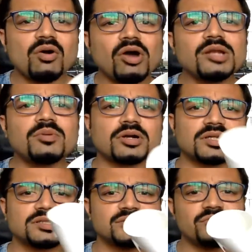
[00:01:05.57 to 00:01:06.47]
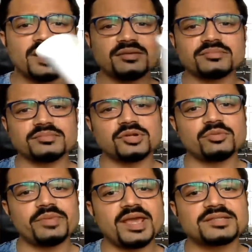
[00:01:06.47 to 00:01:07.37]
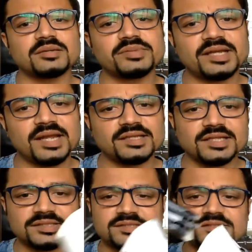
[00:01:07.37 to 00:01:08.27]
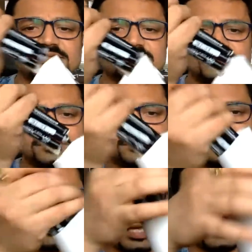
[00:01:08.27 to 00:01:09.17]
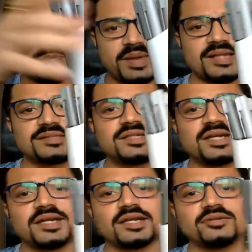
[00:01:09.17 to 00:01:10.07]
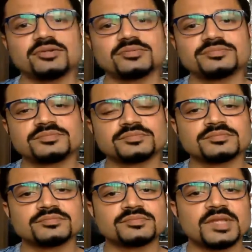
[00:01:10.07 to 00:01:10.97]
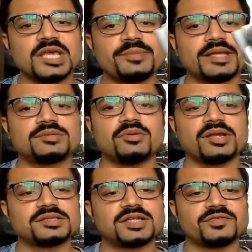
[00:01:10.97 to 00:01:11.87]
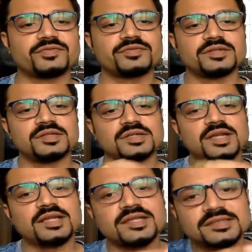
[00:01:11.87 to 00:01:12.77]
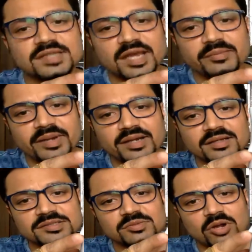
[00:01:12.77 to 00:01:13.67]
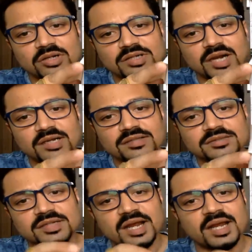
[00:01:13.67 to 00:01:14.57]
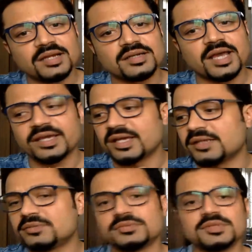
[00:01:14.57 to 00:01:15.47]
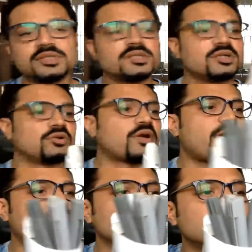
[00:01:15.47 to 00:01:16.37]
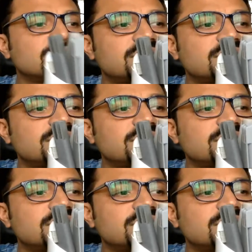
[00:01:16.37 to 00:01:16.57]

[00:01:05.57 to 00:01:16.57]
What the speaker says: oil bottles, you can make something like this as a bandstand and keep exploring stuff. Like this I made a small cut and I can hang this